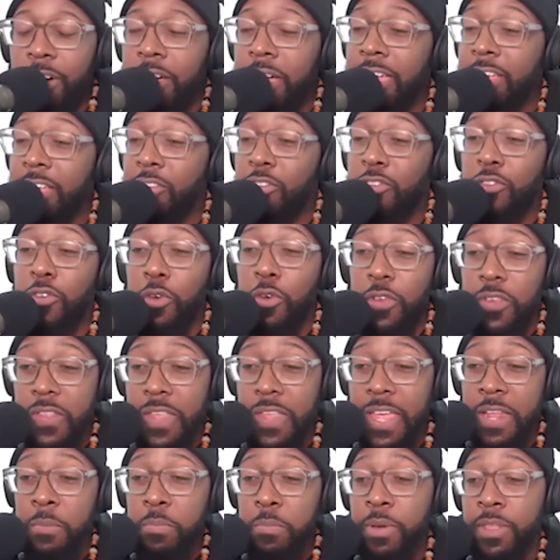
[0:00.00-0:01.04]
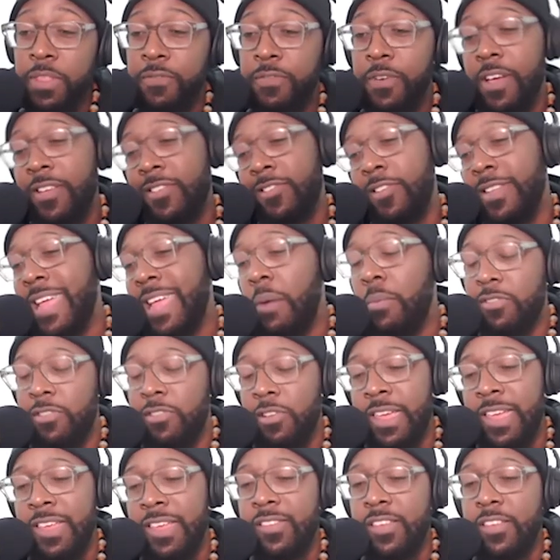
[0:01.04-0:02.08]
exhausting, but the first lockdown was a lot
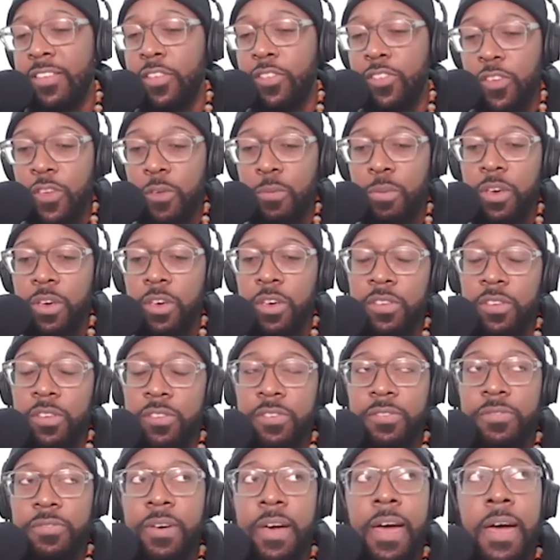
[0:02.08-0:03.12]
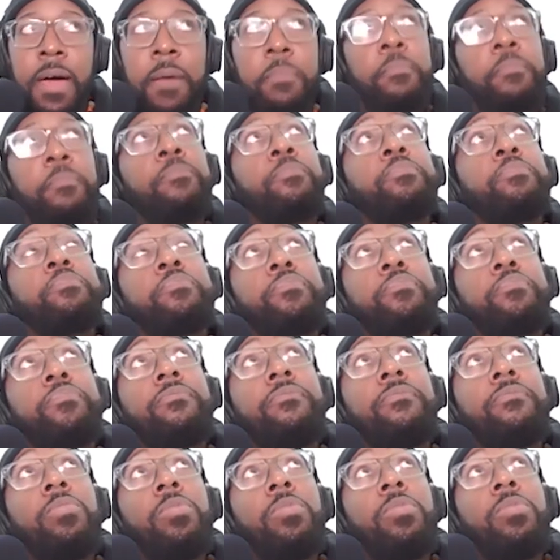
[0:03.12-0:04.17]
easier to do because of um,
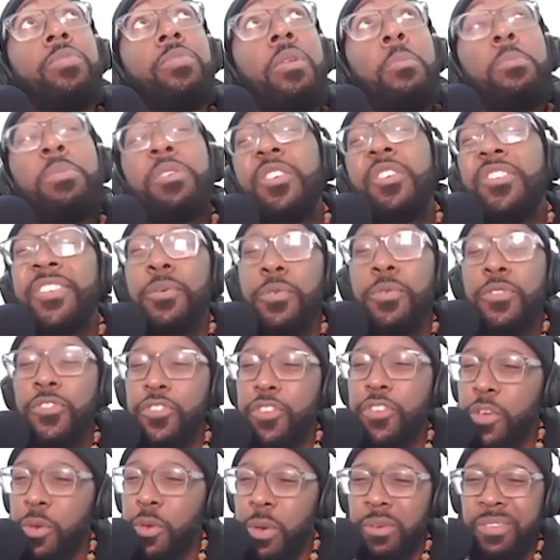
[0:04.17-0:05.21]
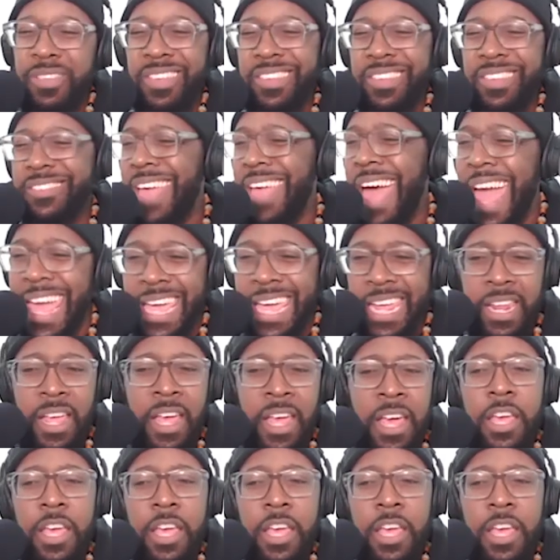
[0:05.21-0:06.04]
because it was new. It was exciting.